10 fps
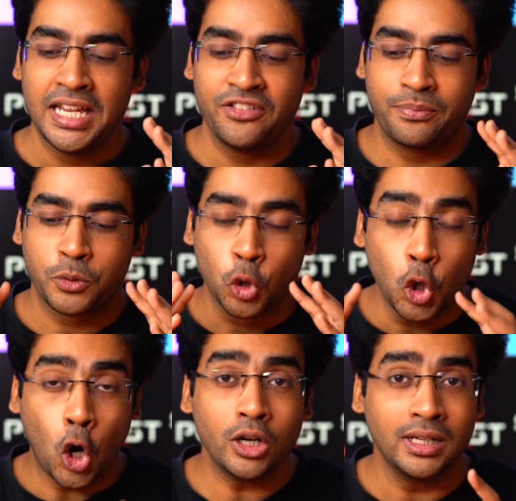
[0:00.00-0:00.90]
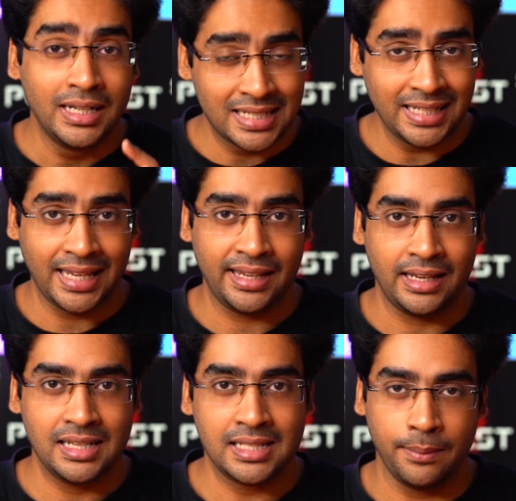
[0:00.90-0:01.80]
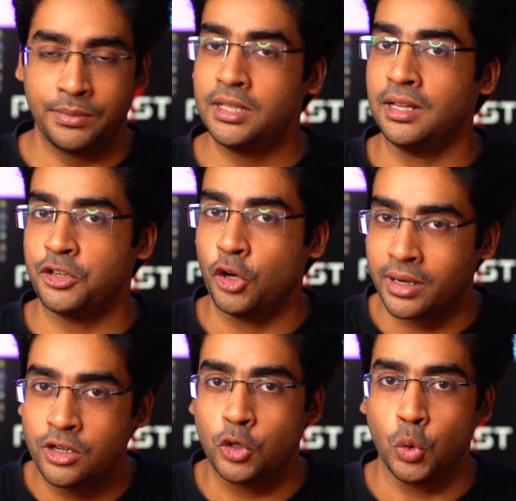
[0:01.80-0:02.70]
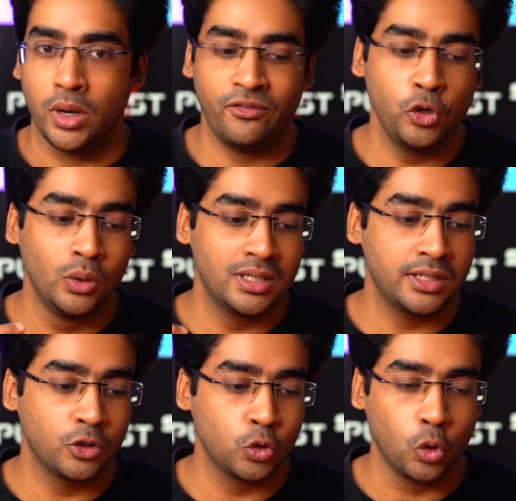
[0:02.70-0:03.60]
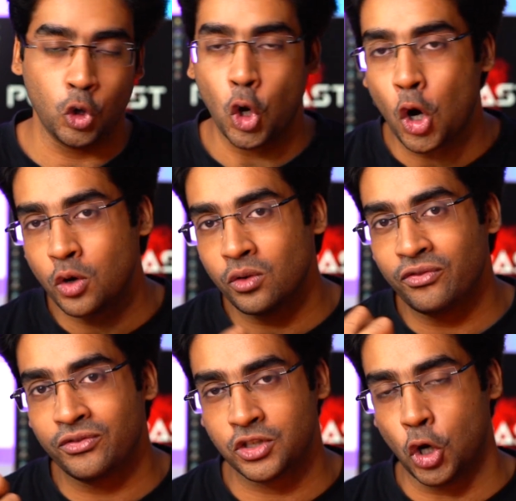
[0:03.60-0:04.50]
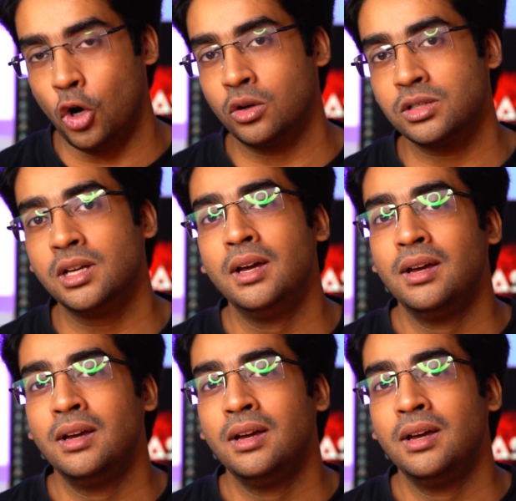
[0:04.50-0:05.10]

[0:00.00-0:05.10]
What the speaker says: if prolonged listening is something that you're into, if you listen to a lot of songs